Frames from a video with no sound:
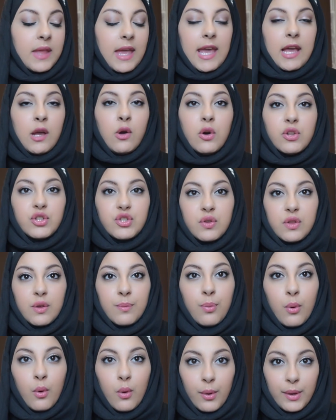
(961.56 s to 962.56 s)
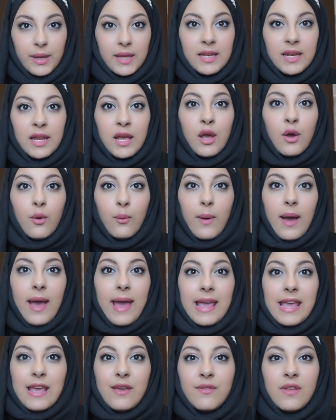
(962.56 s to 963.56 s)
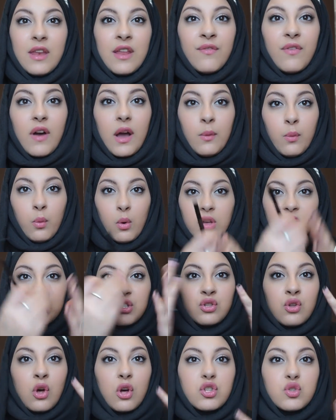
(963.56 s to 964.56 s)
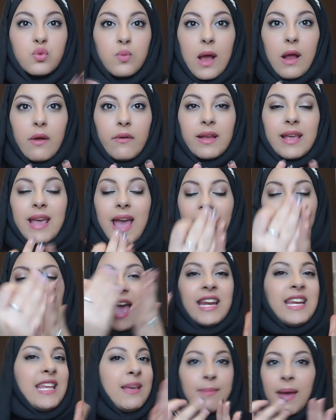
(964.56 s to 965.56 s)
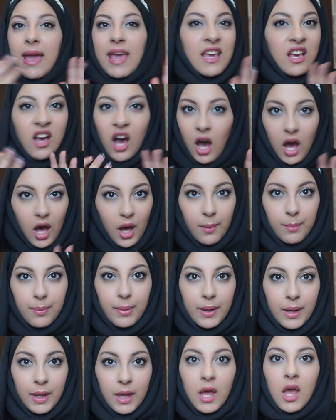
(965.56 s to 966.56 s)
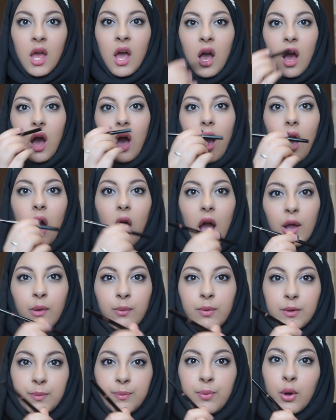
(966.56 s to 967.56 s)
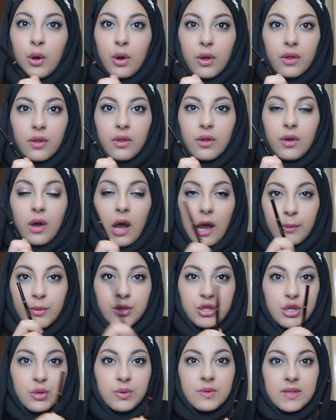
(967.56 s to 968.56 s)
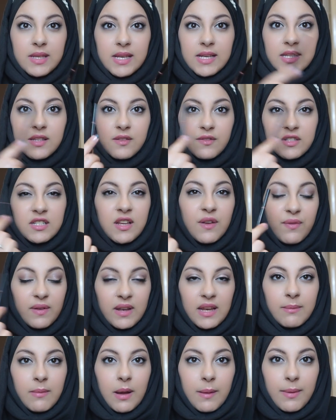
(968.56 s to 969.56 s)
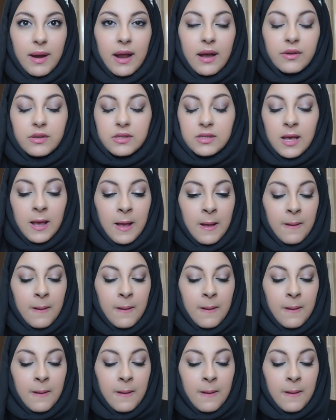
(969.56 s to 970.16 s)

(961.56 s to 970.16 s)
It got to the point where even if I was not wearing any makeup, I would use this to fill in my brows.